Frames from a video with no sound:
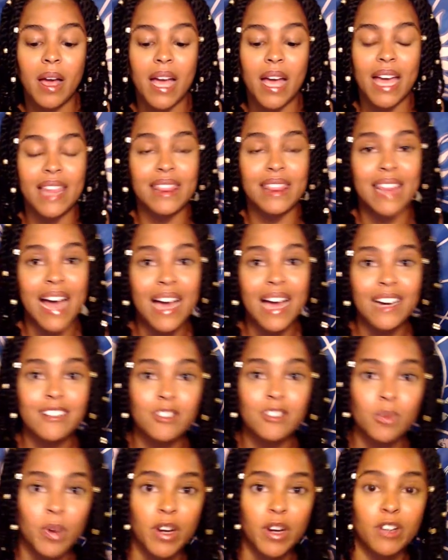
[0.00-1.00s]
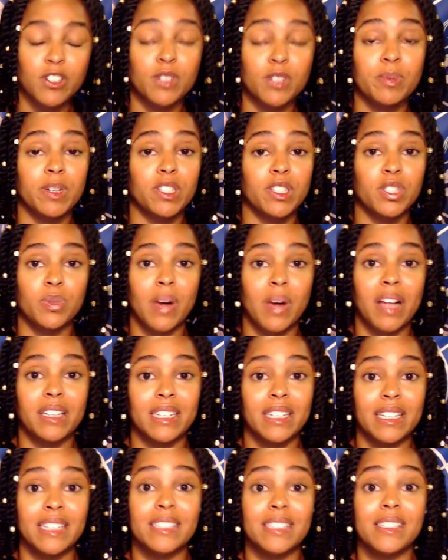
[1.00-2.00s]
And that is where your spirituality
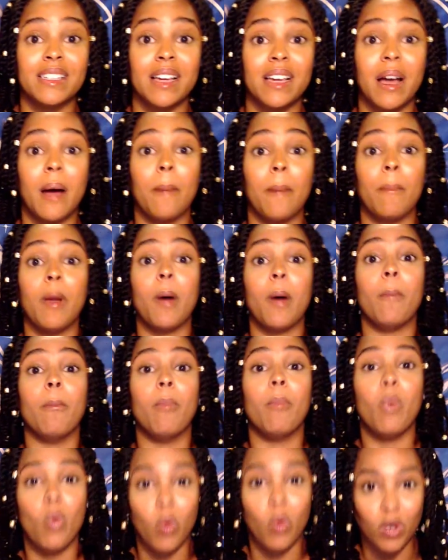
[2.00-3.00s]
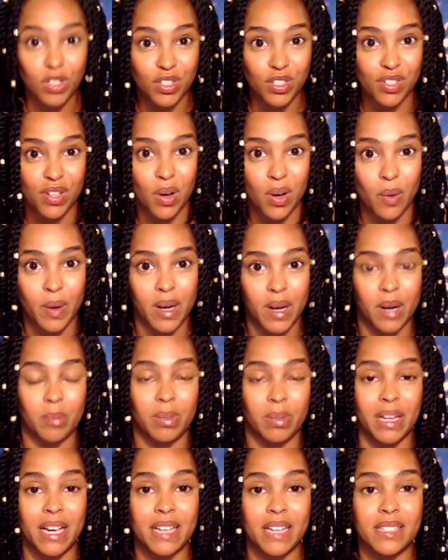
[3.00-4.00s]
needs to come more so into
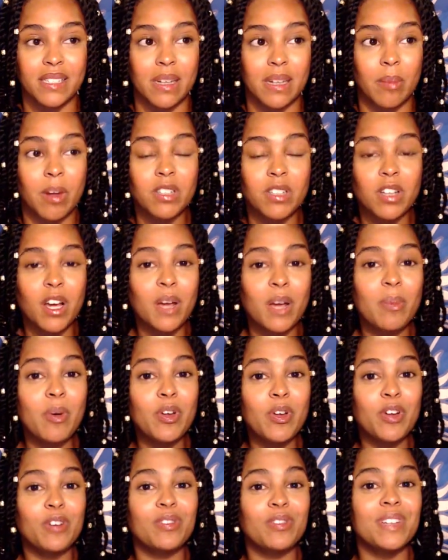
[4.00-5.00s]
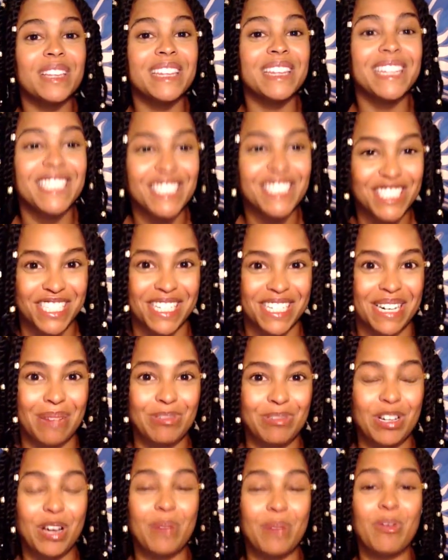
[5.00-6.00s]
place. And I'm not talking about your religion. I'm
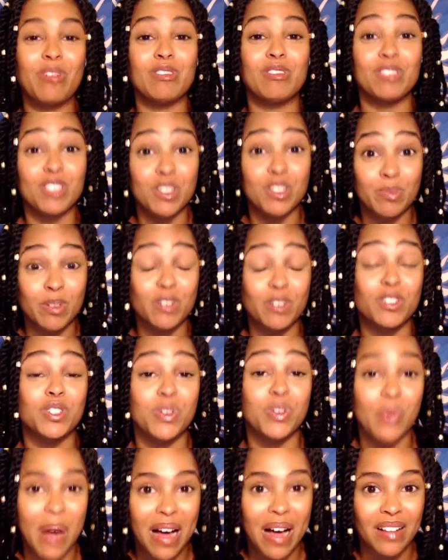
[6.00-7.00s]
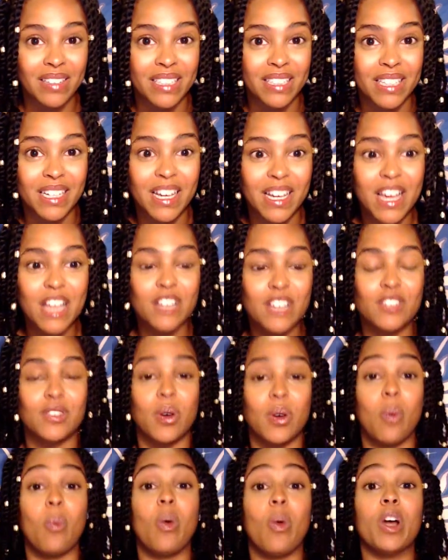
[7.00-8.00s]
talking about your spirituality. So
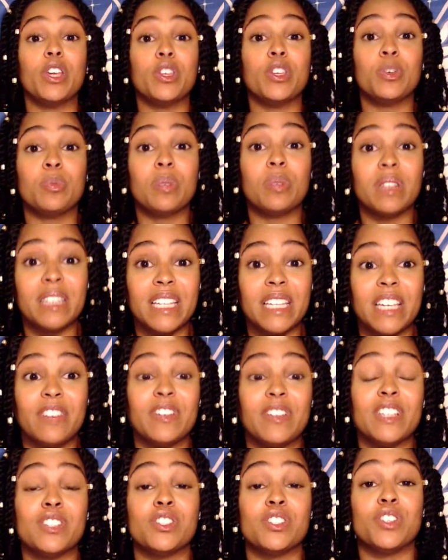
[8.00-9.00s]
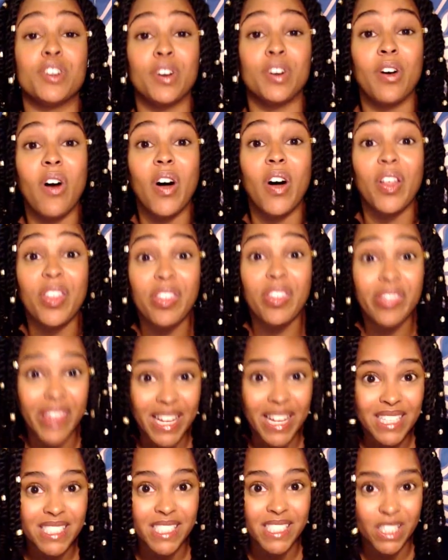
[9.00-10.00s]
what you believe is your
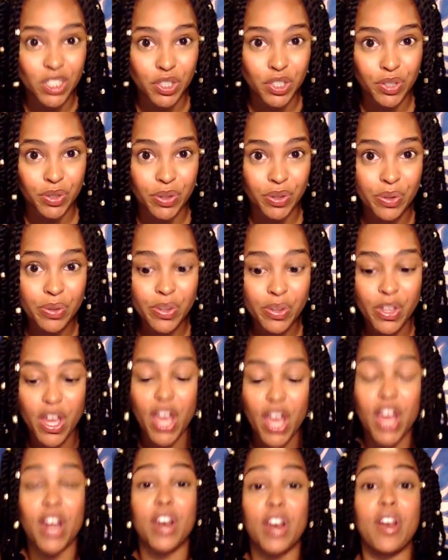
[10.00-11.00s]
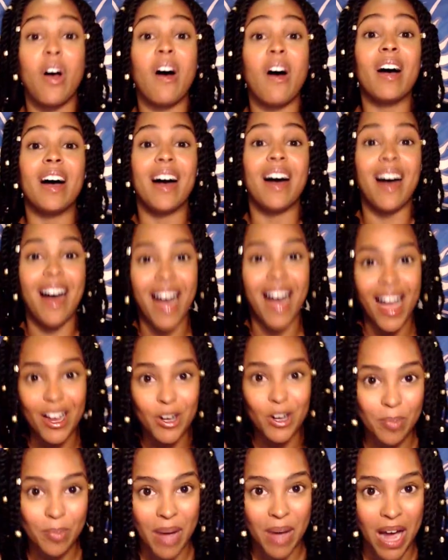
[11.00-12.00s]
authentic truth, not a
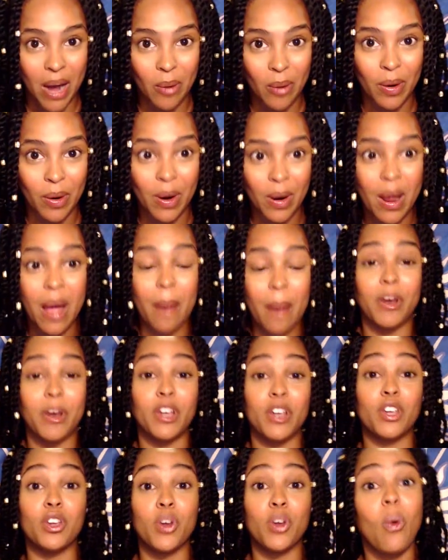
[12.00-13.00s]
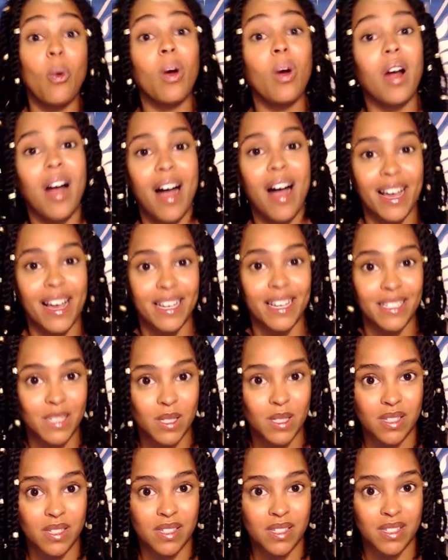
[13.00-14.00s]
higher power, but your
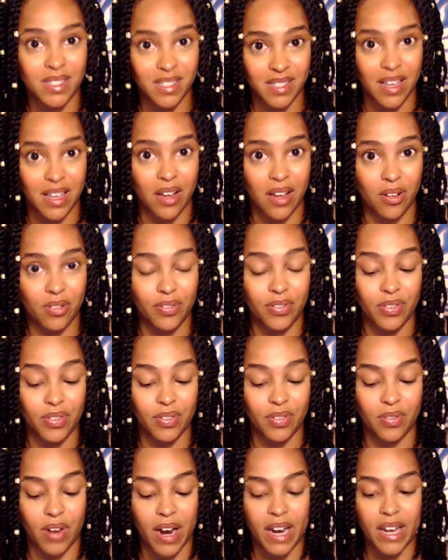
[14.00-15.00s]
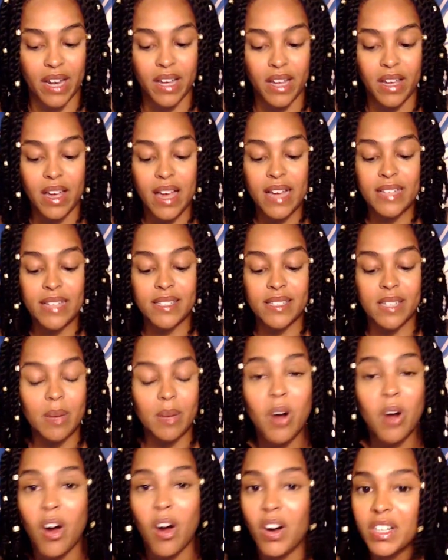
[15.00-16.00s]
highest self, right?
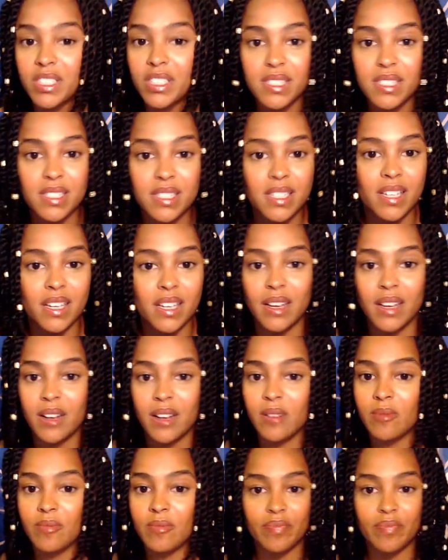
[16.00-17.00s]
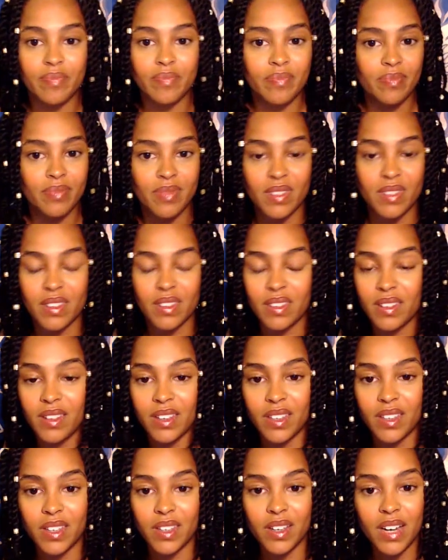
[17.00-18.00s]
Subconsciously,
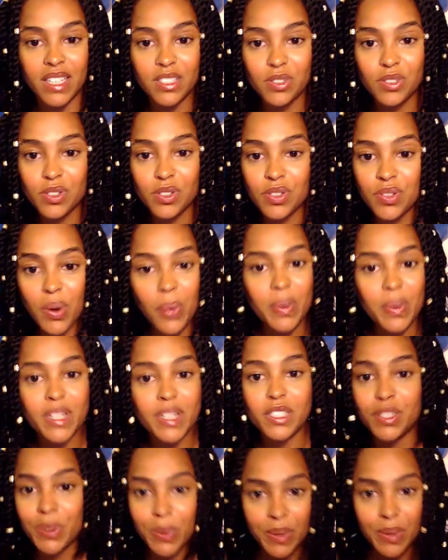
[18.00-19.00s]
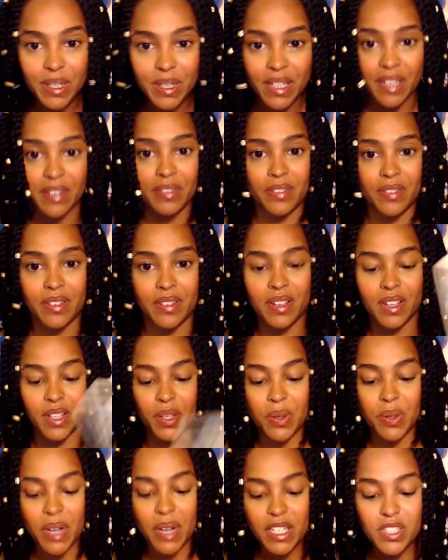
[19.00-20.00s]
you guys are so intuitive.
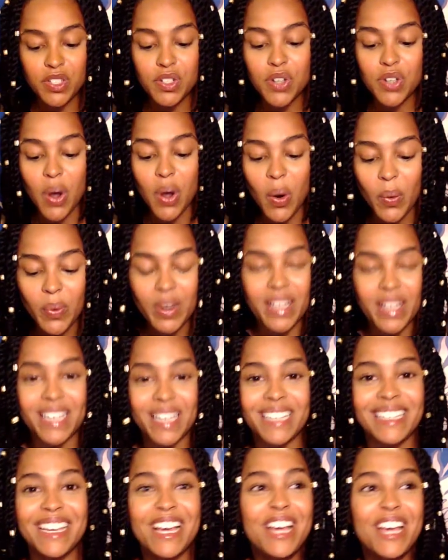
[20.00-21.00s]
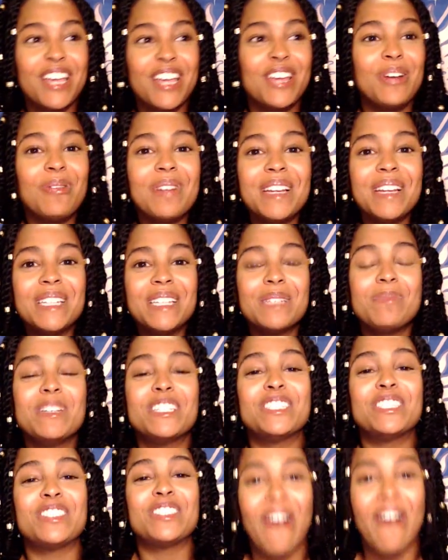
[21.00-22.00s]
You guys know, you don't need to be
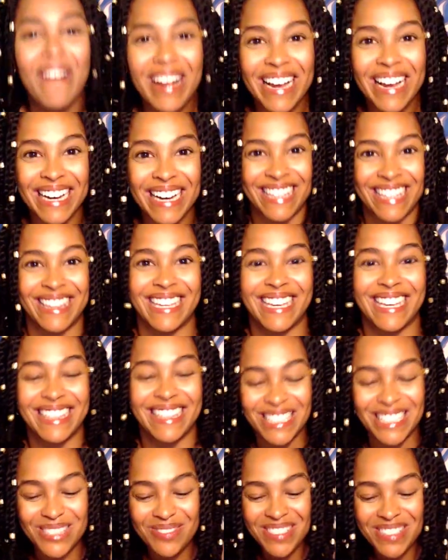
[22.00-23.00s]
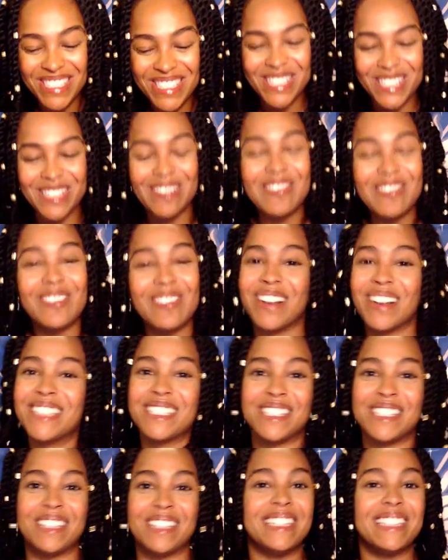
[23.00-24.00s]
taught anything. That's what's so
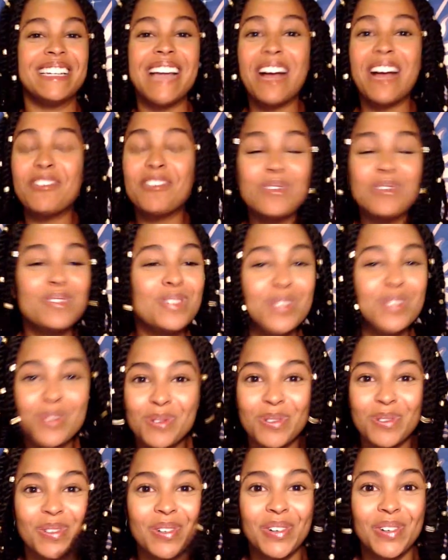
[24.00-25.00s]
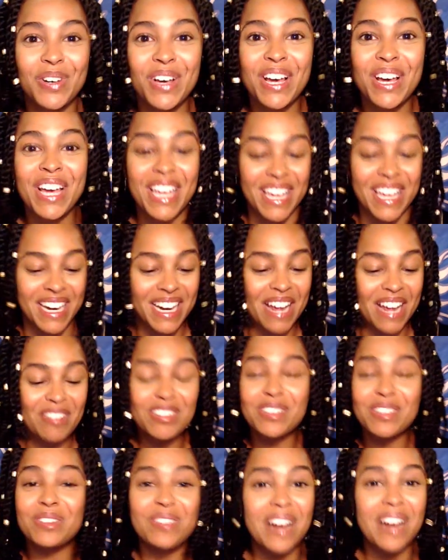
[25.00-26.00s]
crazy. You didn't have to go to school. You didn't have to
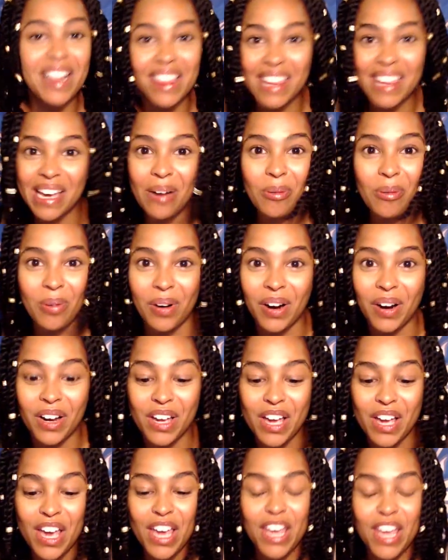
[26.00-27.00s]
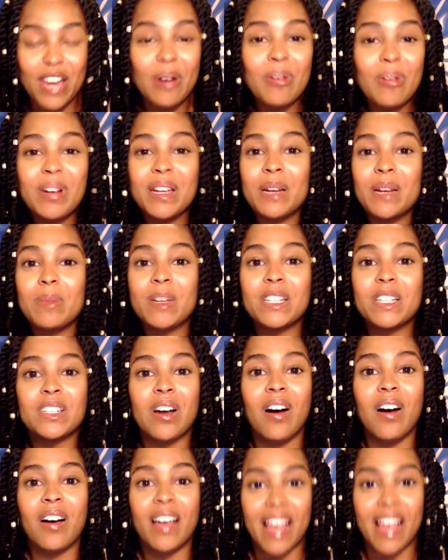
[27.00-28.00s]
learn anything at work. You don't need to be
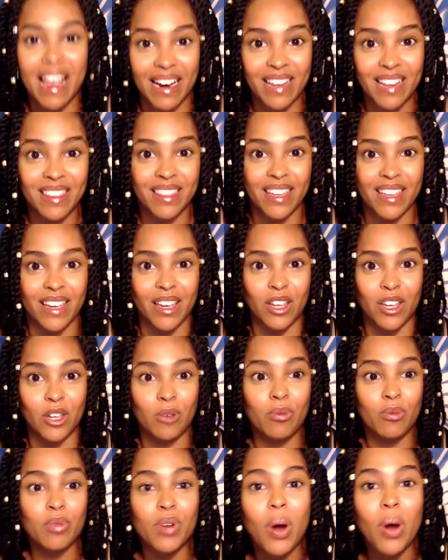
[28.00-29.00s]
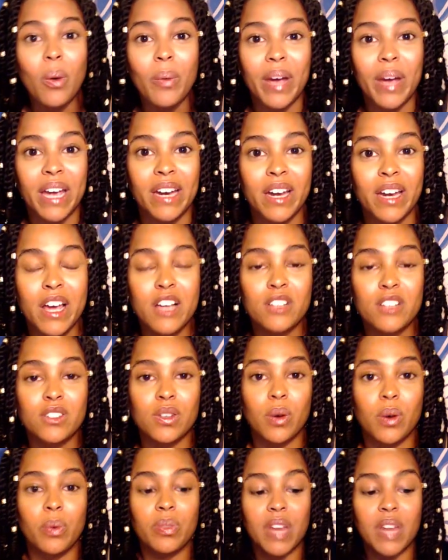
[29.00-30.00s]
taught anything. You know it.
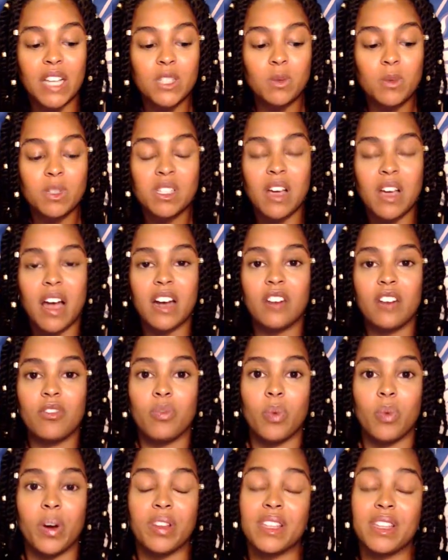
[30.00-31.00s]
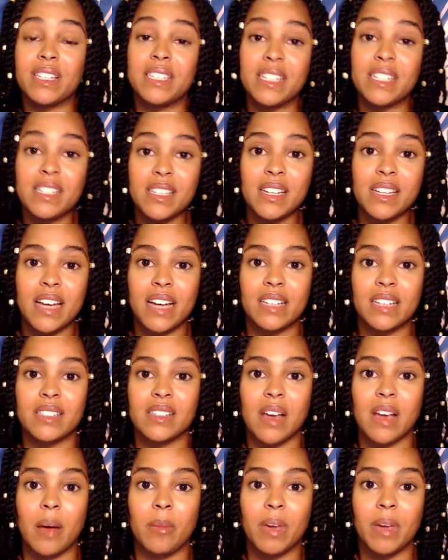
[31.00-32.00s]
So that's what's kind of where the disconnect is
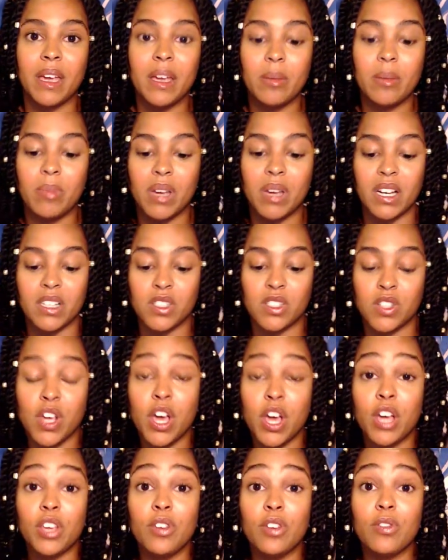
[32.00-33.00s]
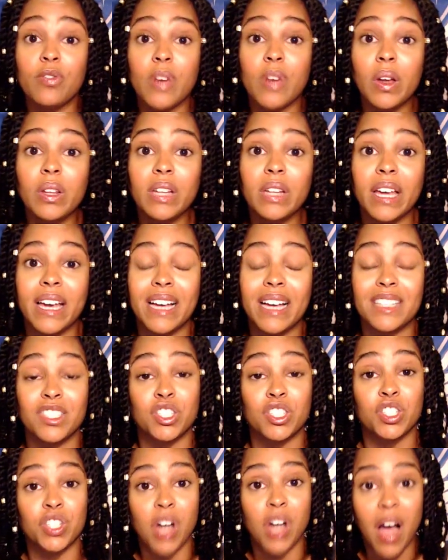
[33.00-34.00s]
coming in, because you felt like as a
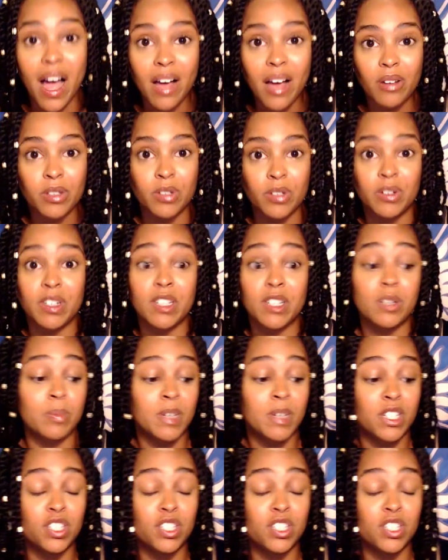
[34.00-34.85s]
child you needed to be